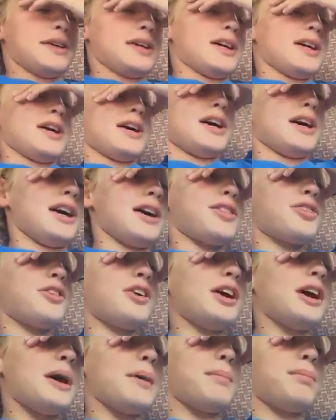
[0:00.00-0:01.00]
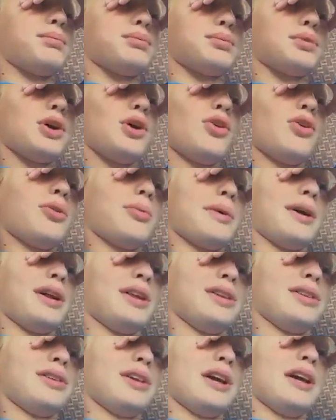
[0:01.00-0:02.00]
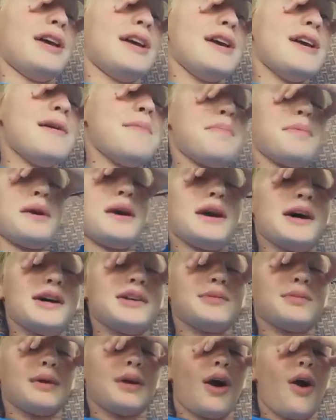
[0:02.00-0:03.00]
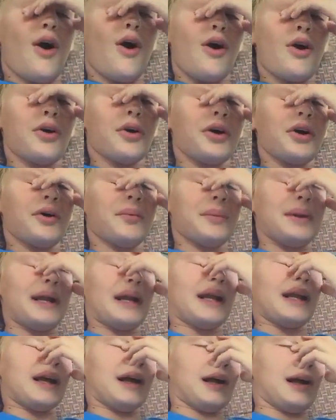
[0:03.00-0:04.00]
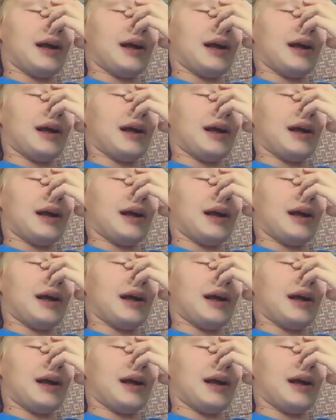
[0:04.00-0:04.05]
I thought I broke my hip and my arm, and